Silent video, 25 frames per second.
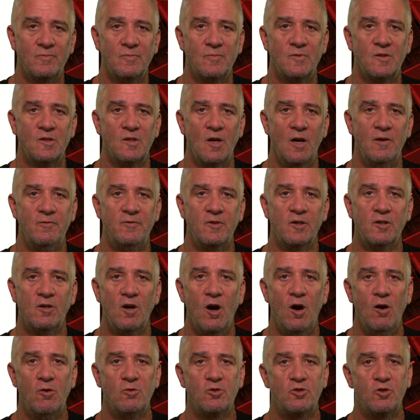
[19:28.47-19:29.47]
So if your
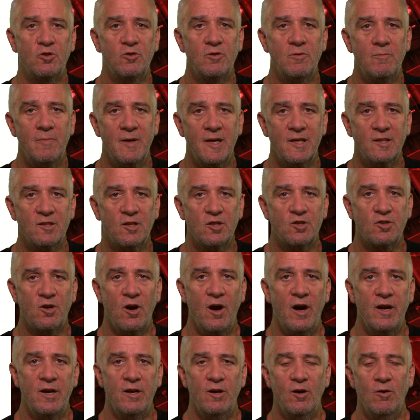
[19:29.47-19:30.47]
goal shouldn't be to
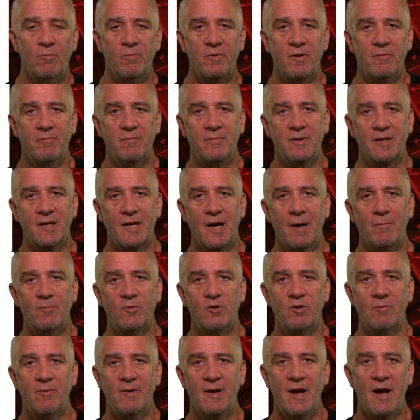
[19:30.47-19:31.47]
try and help them become
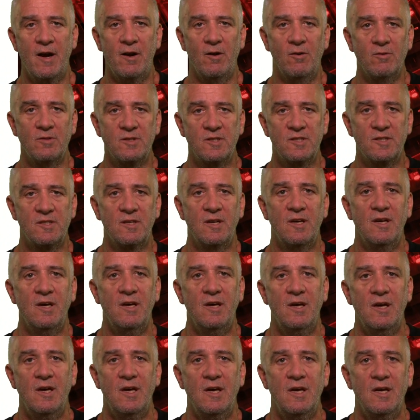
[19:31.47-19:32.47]
numerate adults,
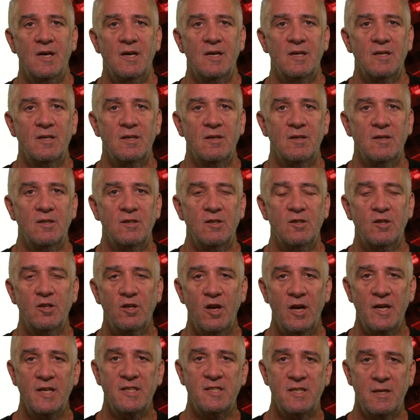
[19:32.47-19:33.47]
you can
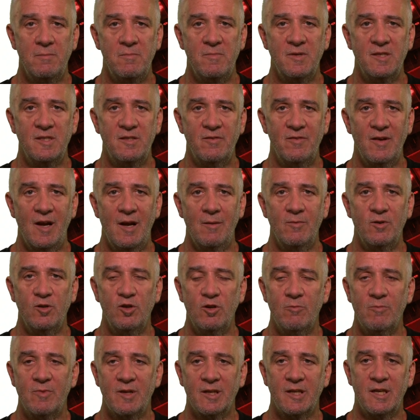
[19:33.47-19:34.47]
only develop
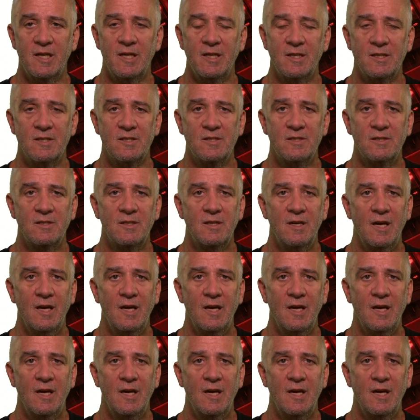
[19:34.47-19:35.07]
numerate kids.